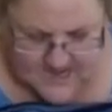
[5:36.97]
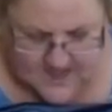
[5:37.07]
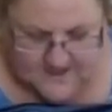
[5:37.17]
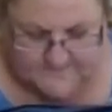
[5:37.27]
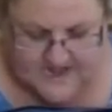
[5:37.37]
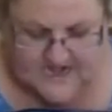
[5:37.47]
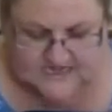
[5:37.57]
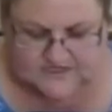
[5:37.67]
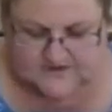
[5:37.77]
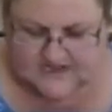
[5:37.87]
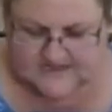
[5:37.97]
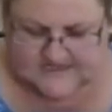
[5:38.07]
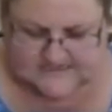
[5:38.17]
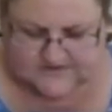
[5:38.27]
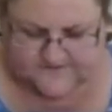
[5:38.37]
And I do like
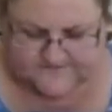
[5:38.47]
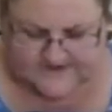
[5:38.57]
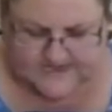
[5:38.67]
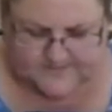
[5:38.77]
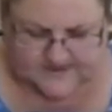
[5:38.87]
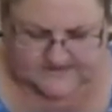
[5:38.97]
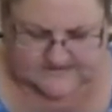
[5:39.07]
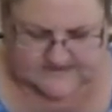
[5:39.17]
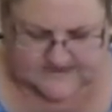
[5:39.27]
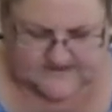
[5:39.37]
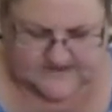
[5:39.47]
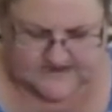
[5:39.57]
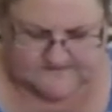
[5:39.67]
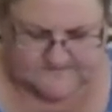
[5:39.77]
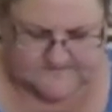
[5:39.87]
these sort of funky buttons. I think they're